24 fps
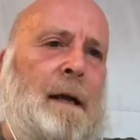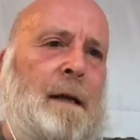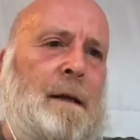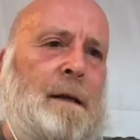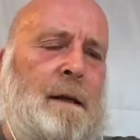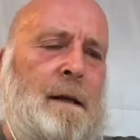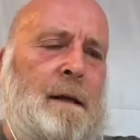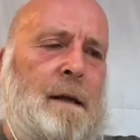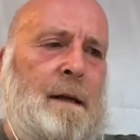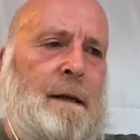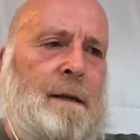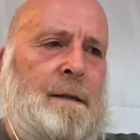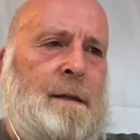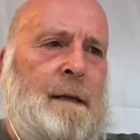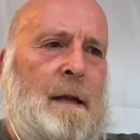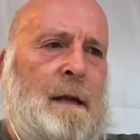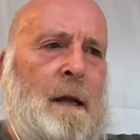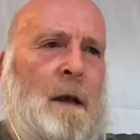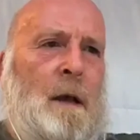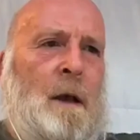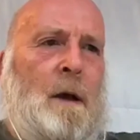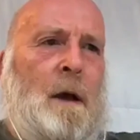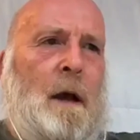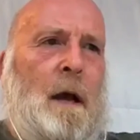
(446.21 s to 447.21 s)
And
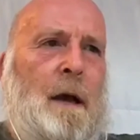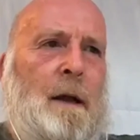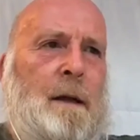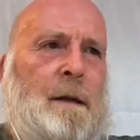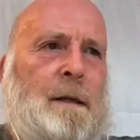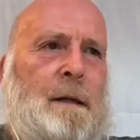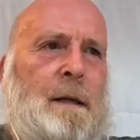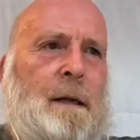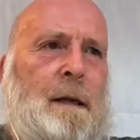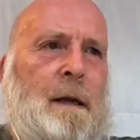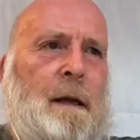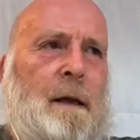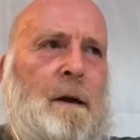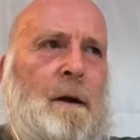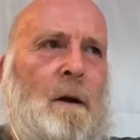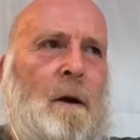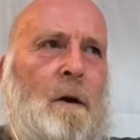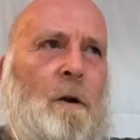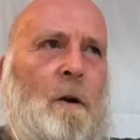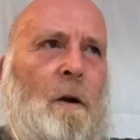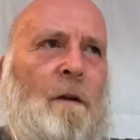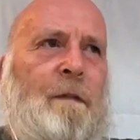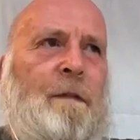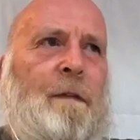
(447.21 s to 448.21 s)

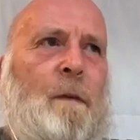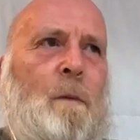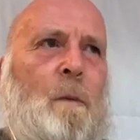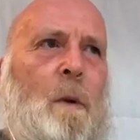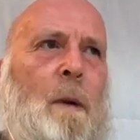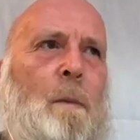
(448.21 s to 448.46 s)
often